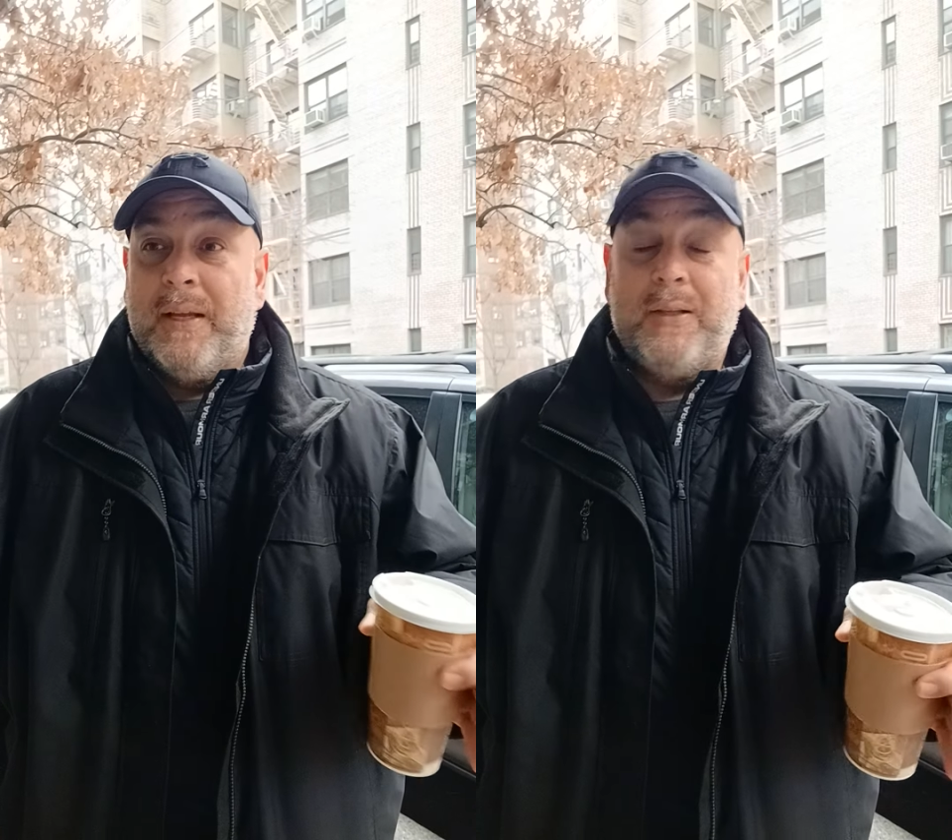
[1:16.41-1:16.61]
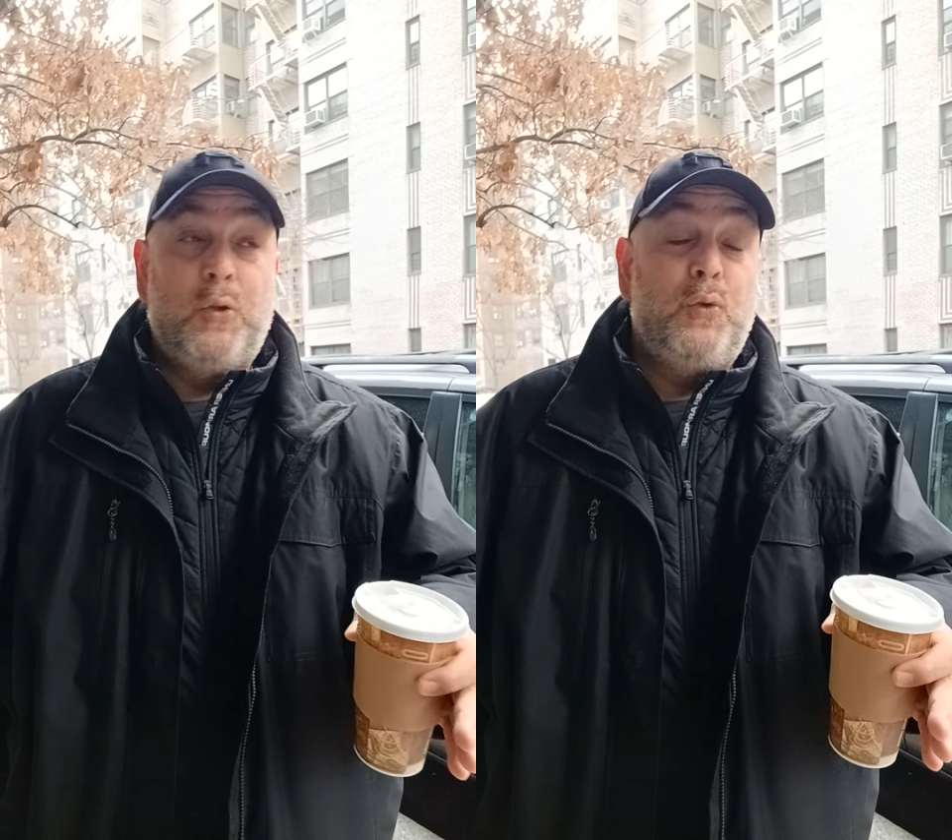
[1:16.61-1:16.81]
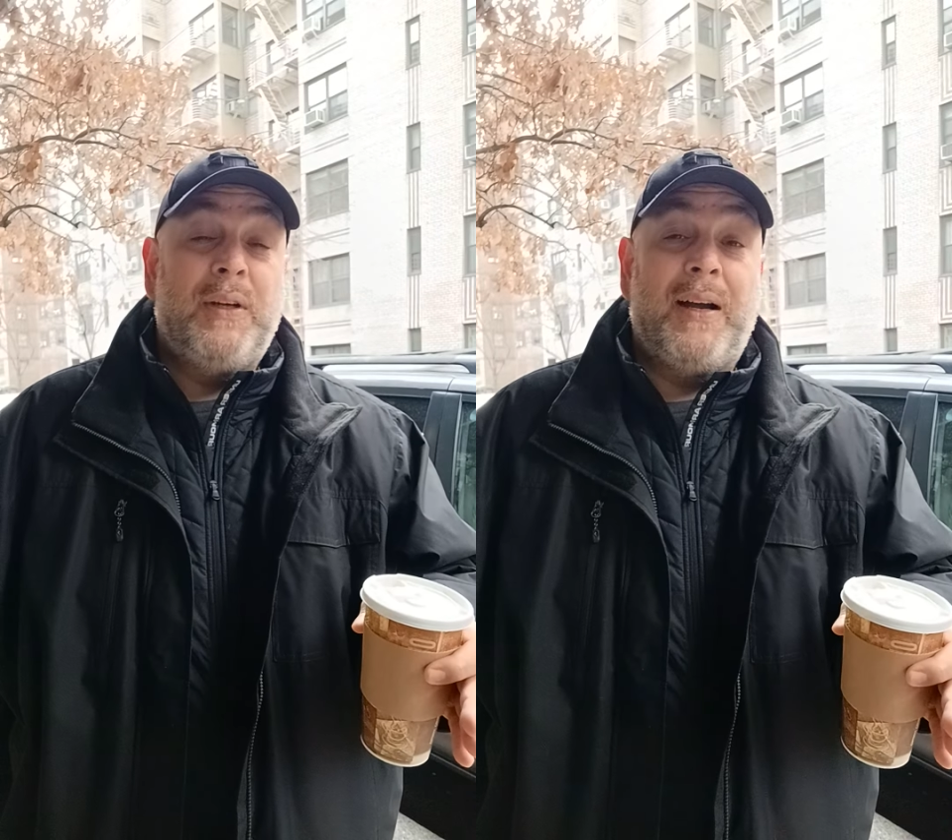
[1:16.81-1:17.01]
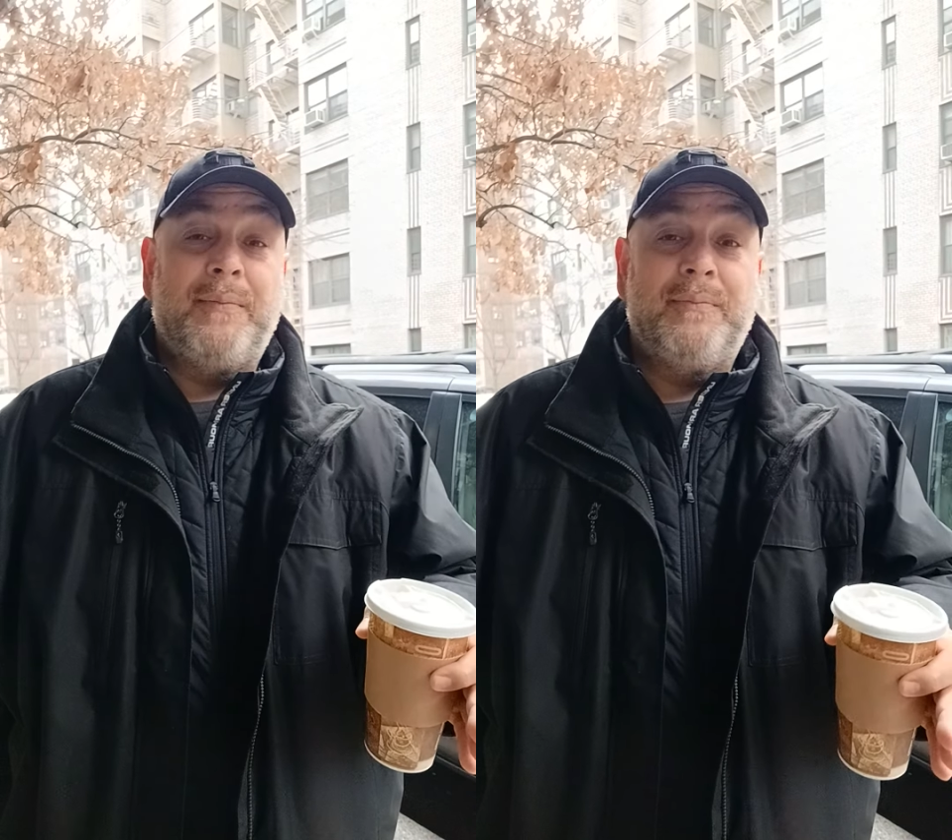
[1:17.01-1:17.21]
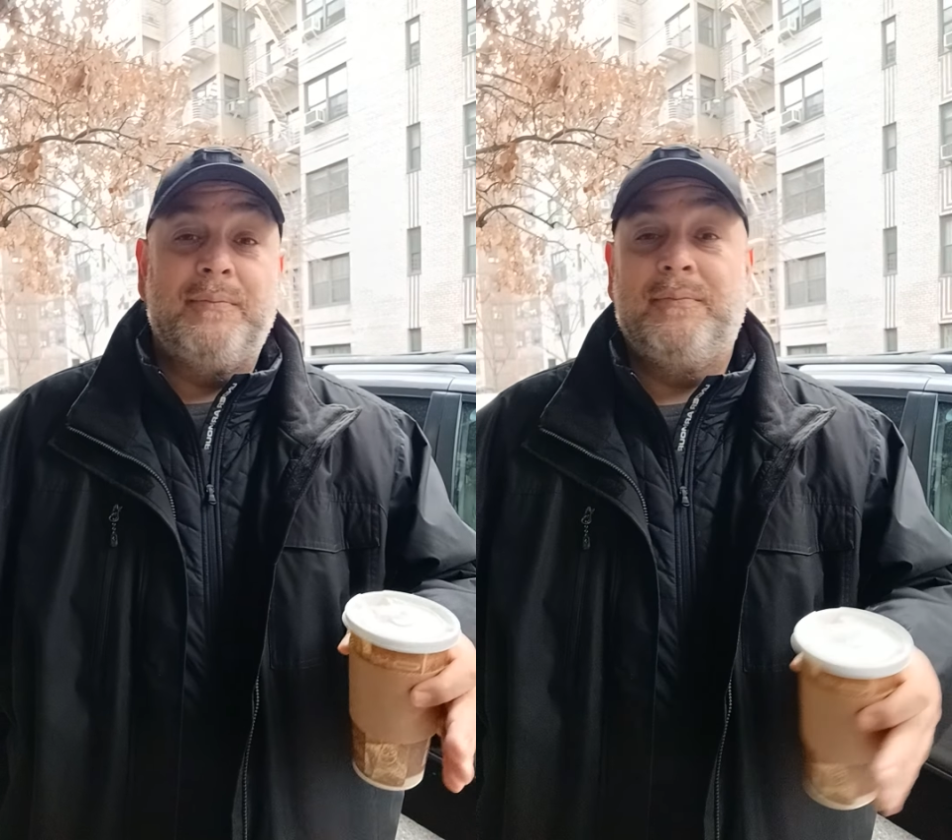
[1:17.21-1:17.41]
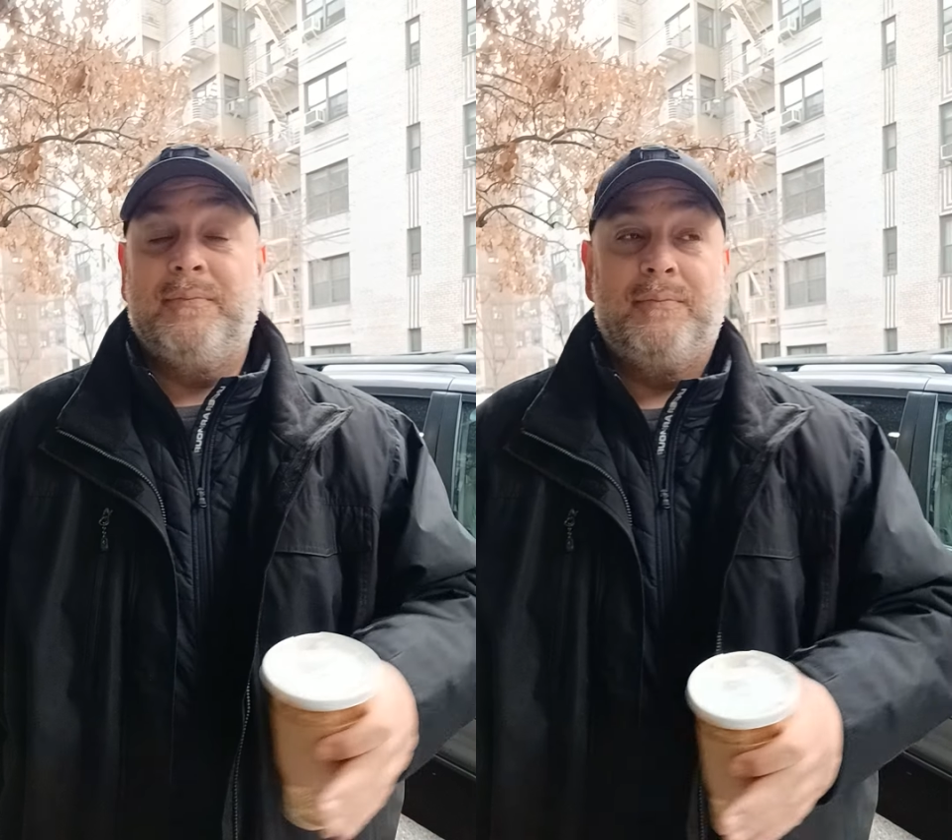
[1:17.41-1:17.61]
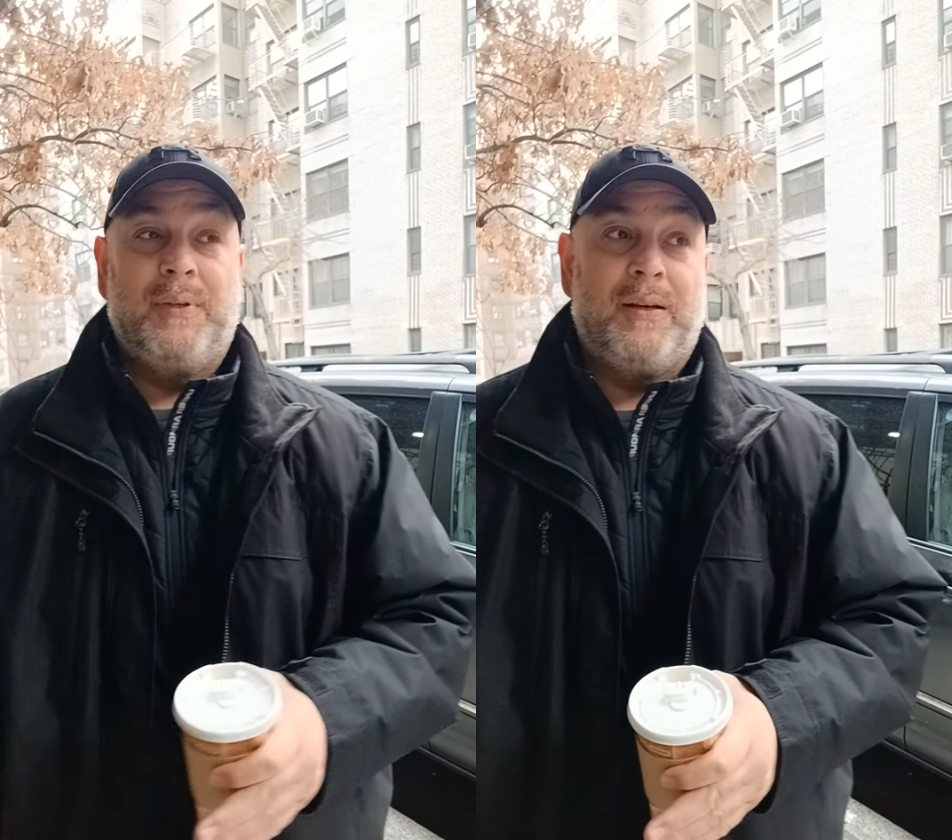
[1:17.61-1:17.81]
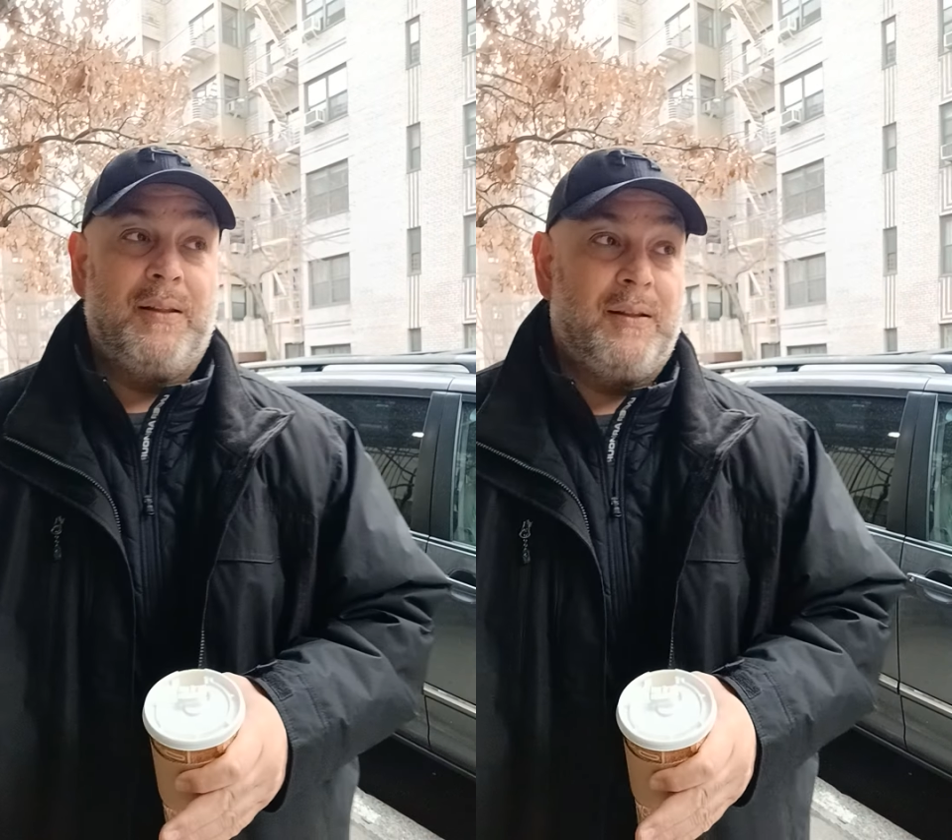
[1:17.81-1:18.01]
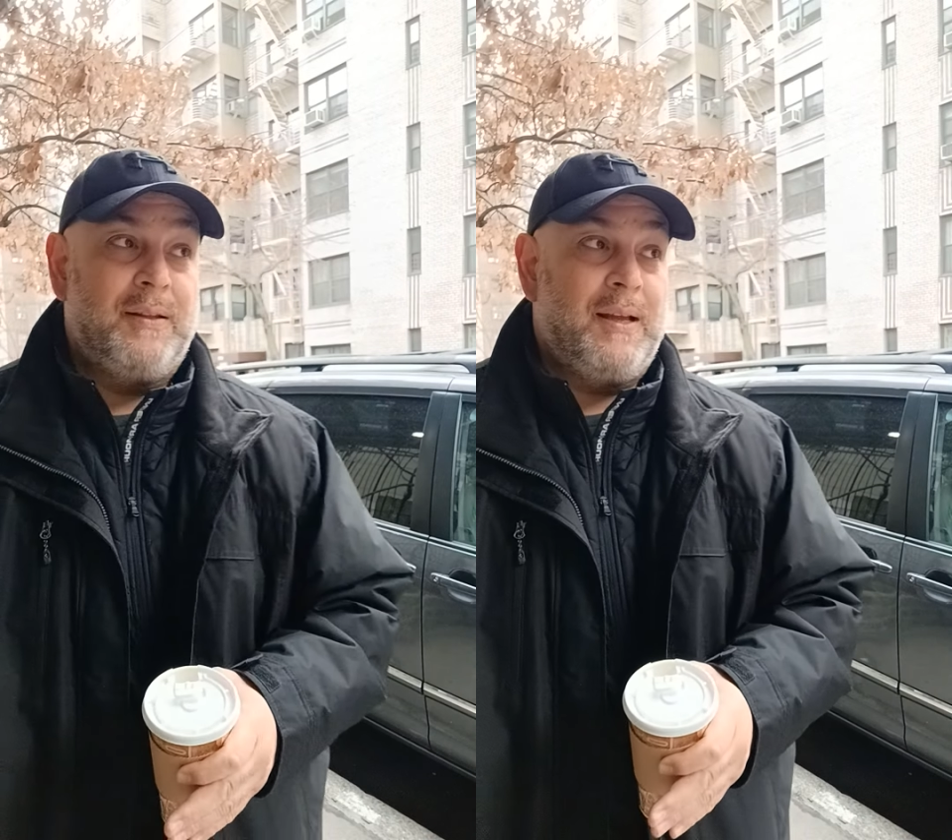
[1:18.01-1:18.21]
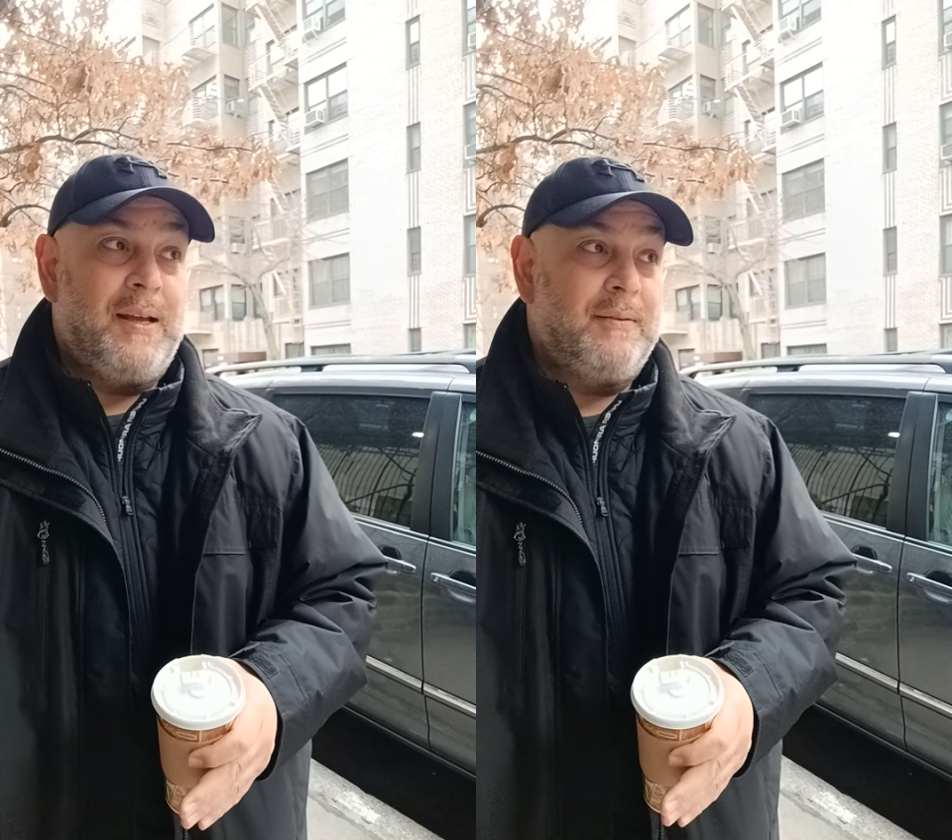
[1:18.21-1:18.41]
In due time. But other
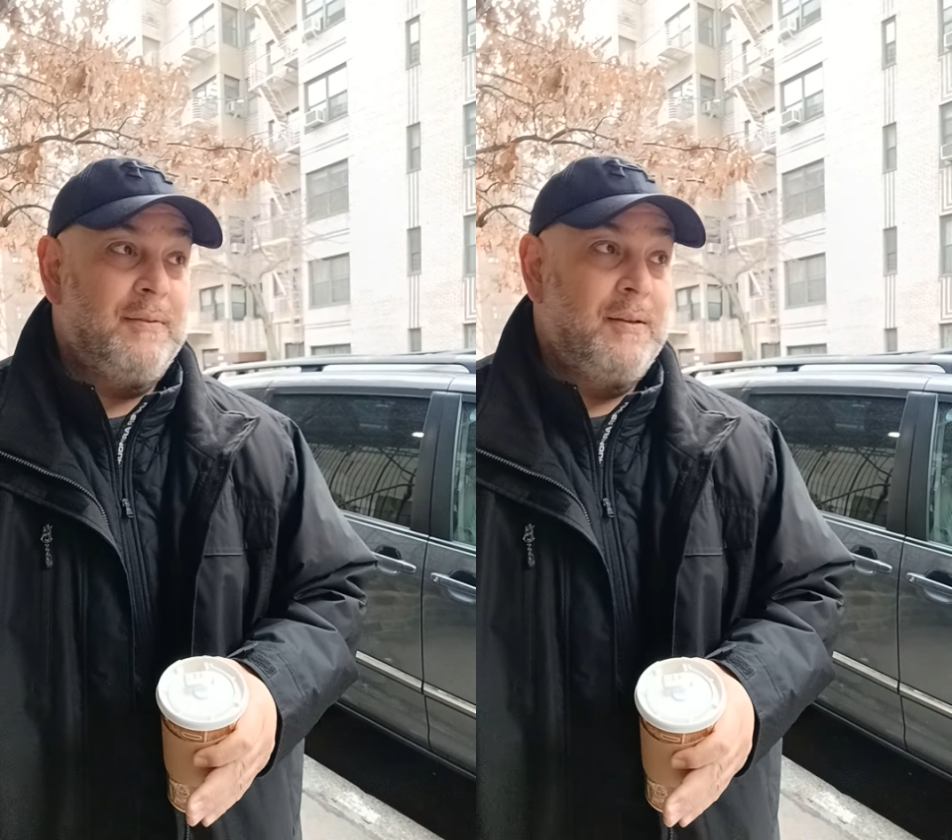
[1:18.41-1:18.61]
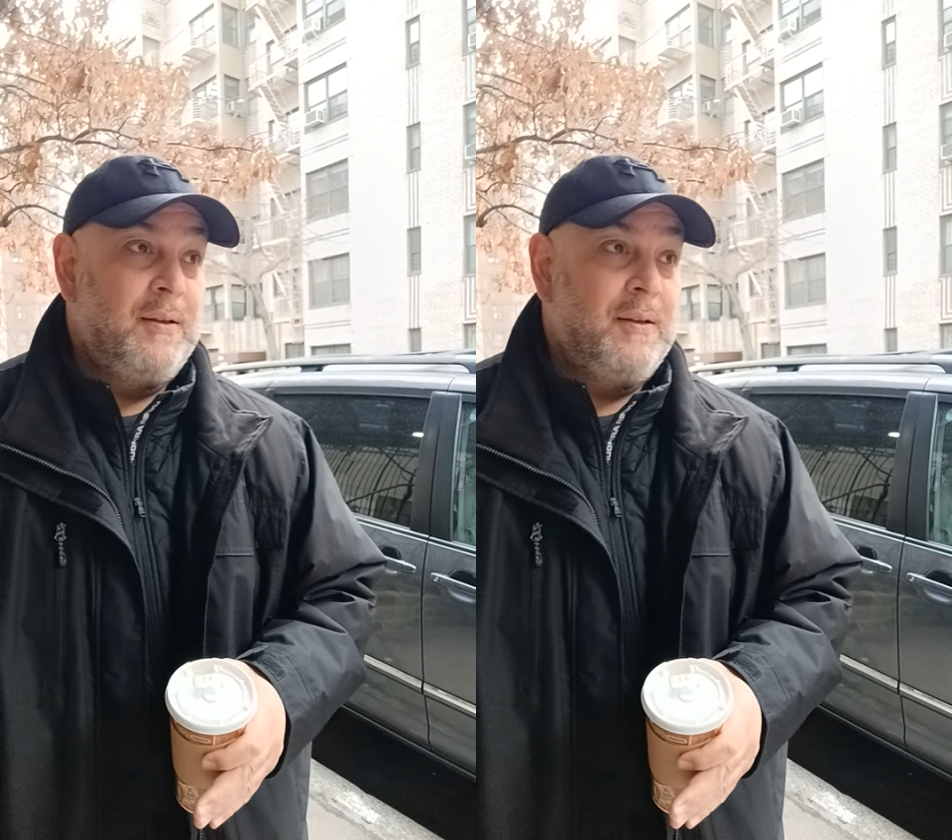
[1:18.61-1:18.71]
than that,